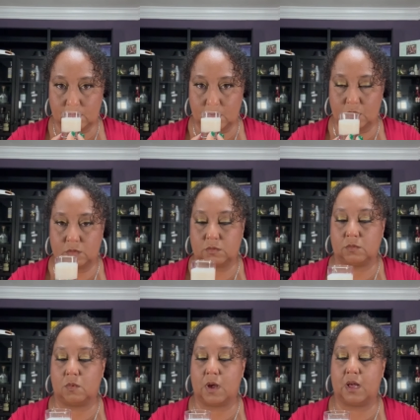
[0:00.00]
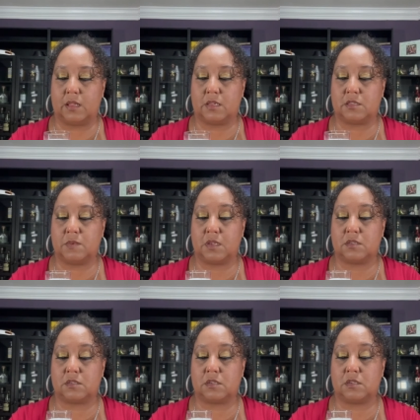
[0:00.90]
Oh, wow, that
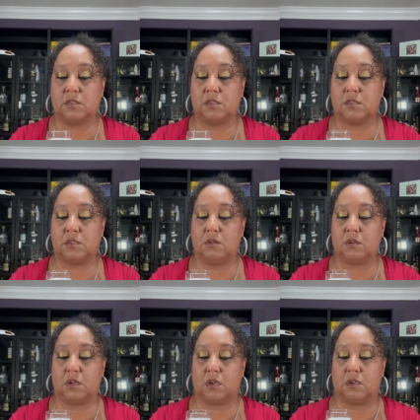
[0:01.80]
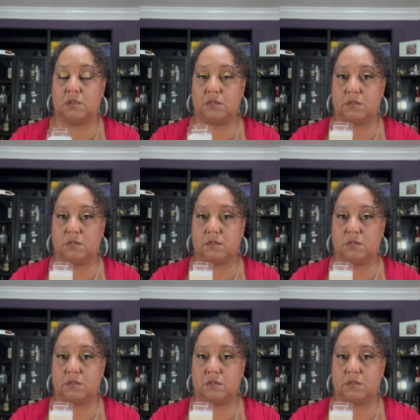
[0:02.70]
smells so good.